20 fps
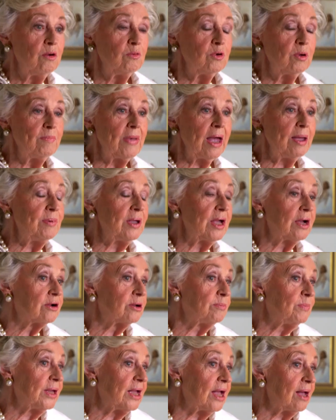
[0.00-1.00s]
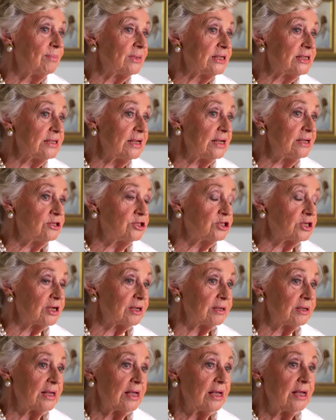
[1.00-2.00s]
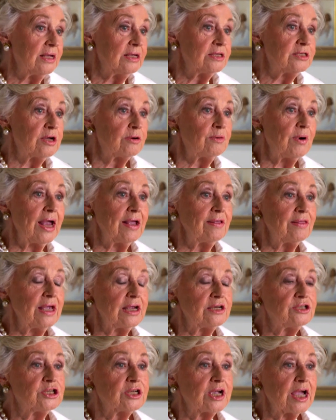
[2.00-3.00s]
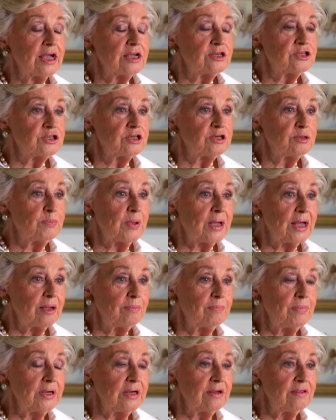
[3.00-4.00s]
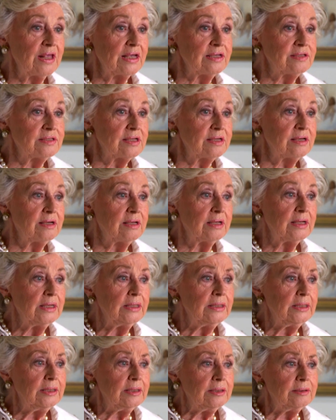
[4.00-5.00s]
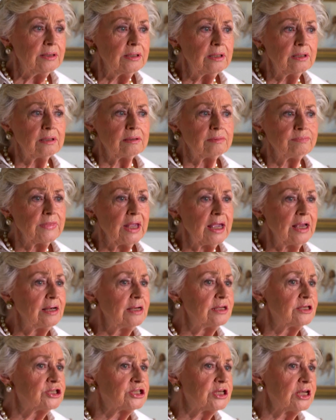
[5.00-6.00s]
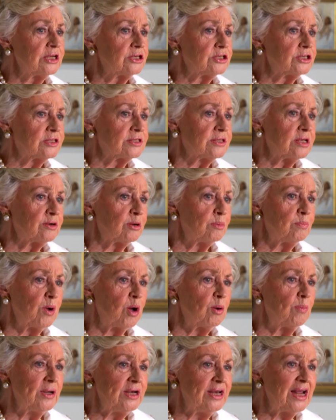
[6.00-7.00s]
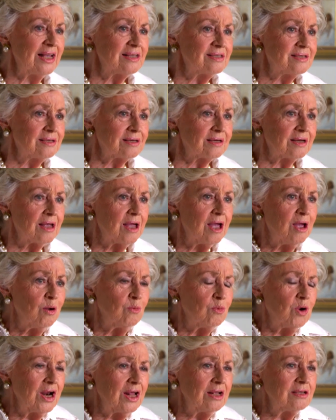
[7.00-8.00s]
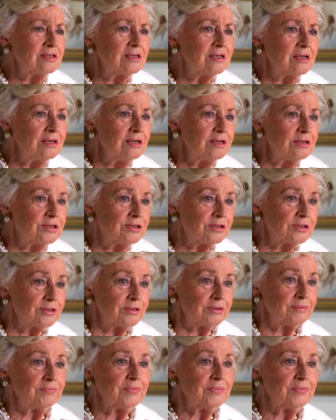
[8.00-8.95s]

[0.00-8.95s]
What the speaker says: Well, maybe I could become a teacher. So I rang the education department and they said, "Oh, English teachers, there are bob a dozen. What else can you do?"